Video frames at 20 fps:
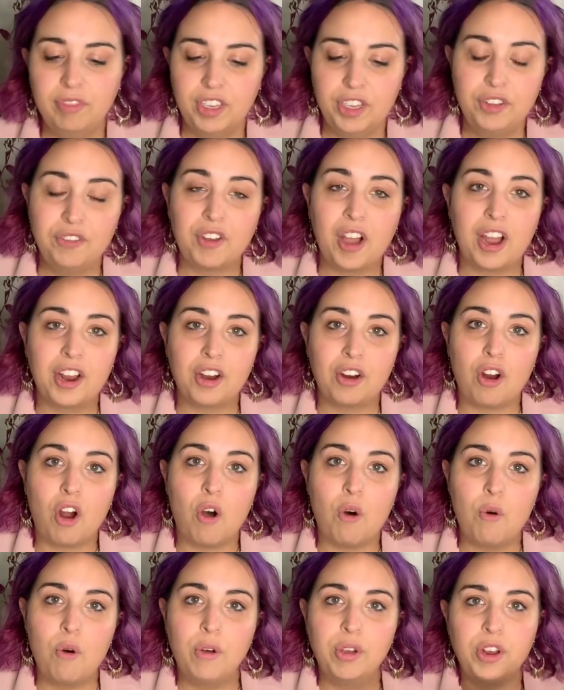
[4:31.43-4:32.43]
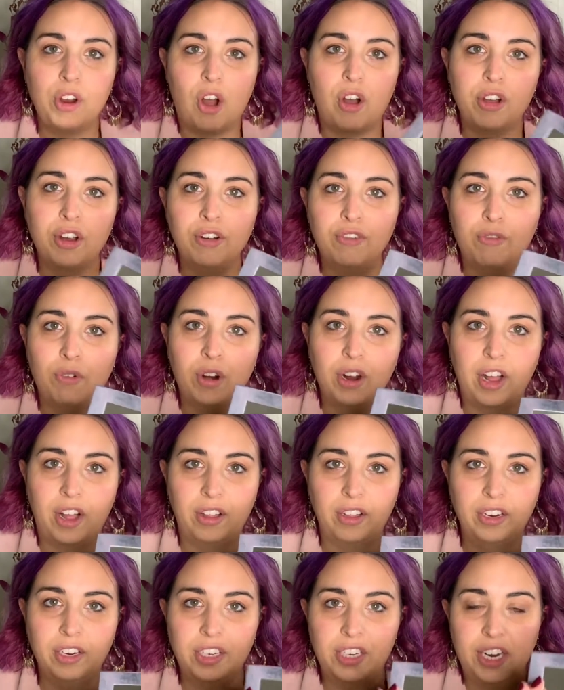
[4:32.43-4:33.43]
you've got all your 4
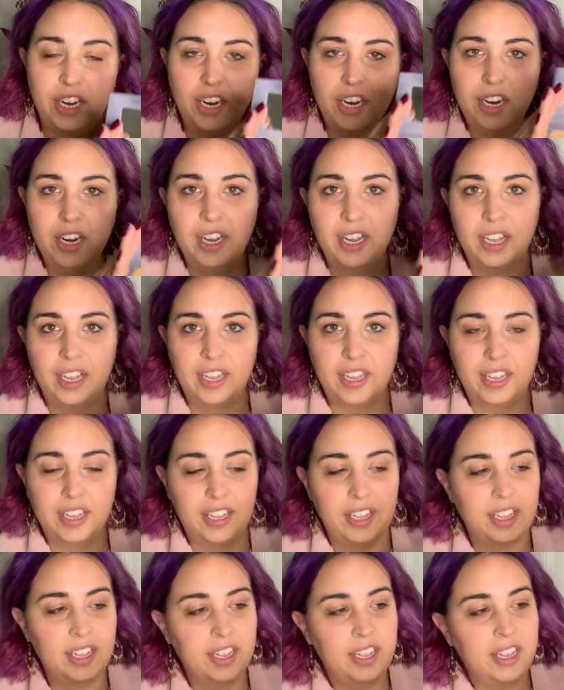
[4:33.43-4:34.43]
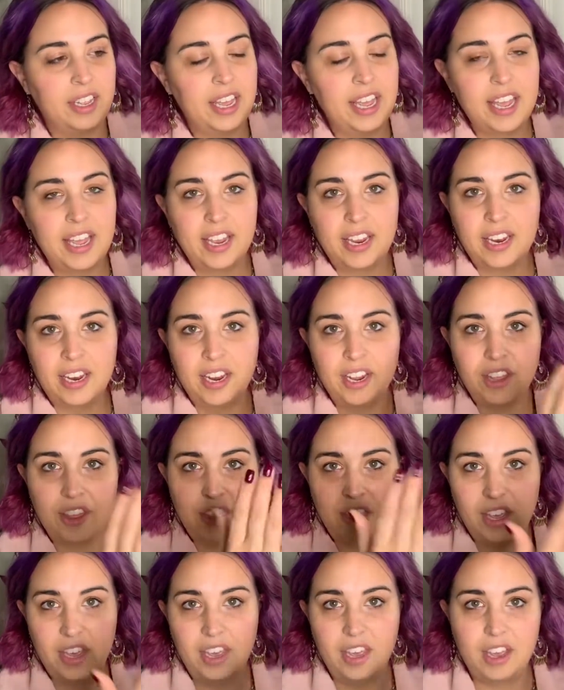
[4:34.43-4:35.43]
colors here in
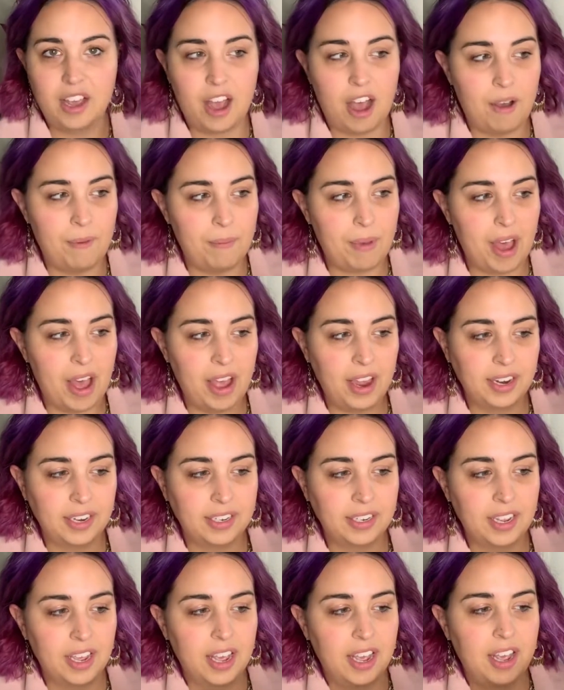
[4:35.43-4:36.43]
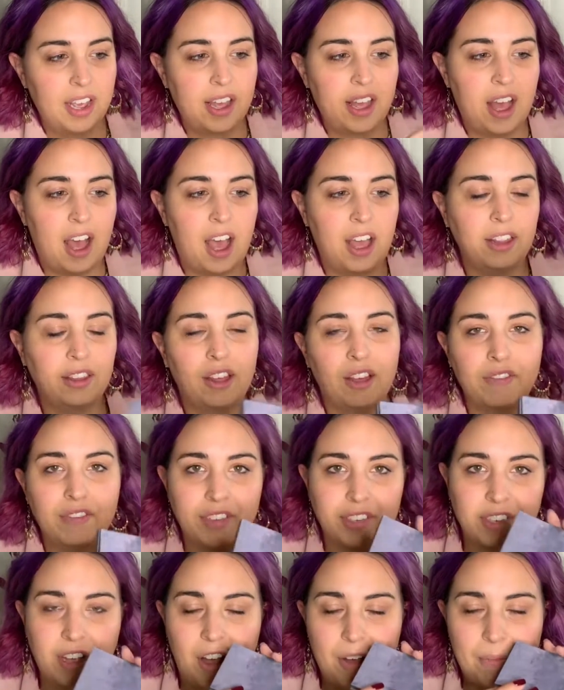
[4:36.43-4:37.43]
the compact. I love
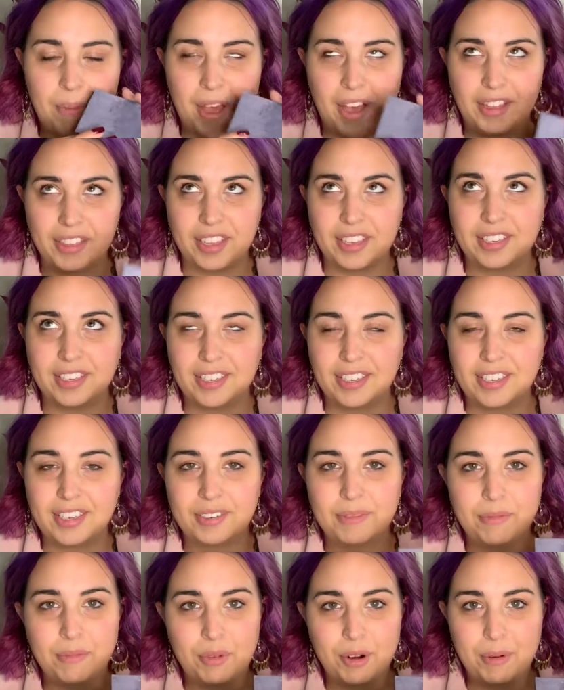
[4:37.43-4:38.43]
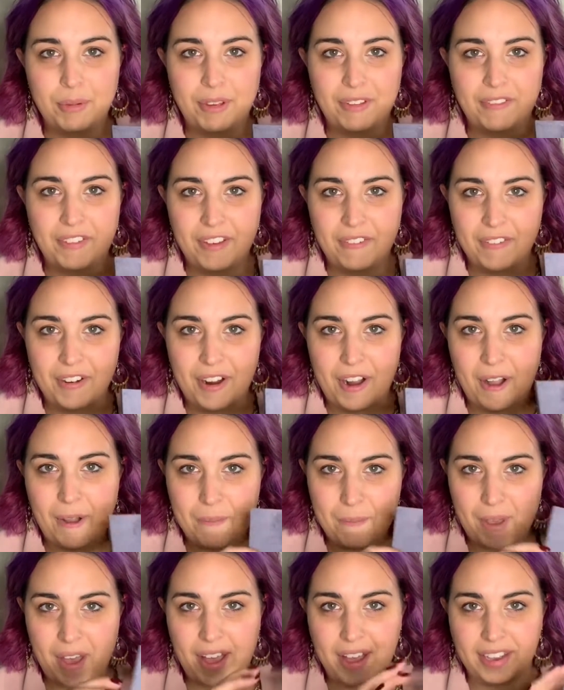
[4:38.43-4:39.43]
this compact. This is one of my favorite
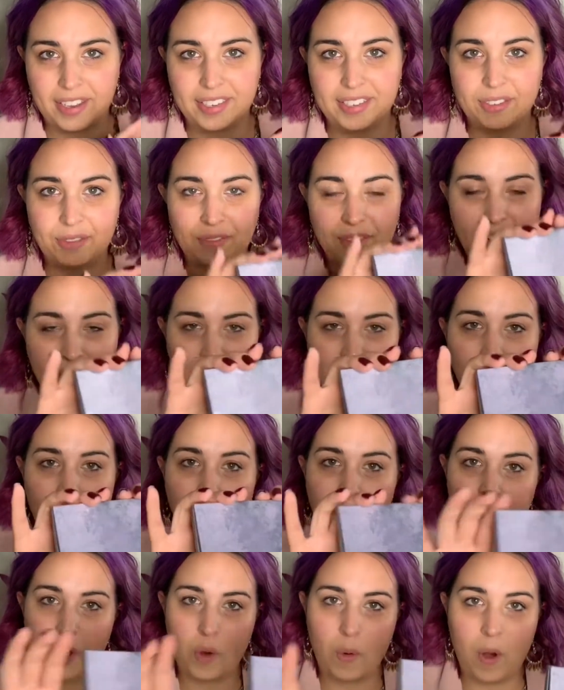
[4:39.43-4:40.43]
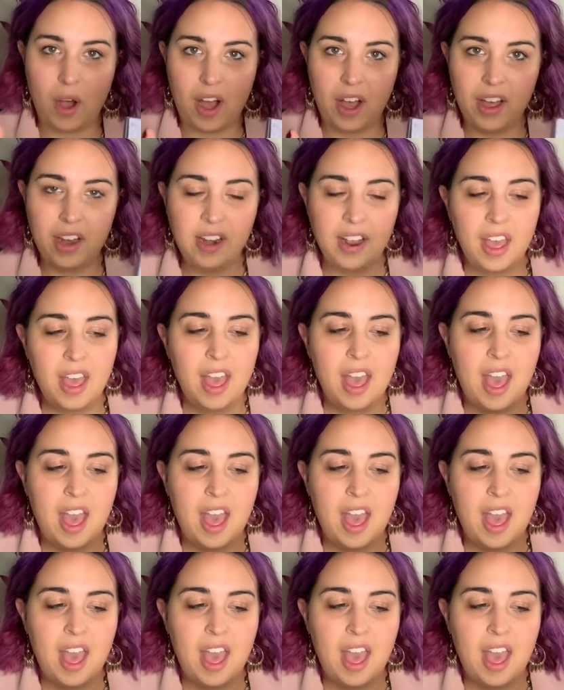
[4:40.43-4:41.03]
compacts. It's called the Quad,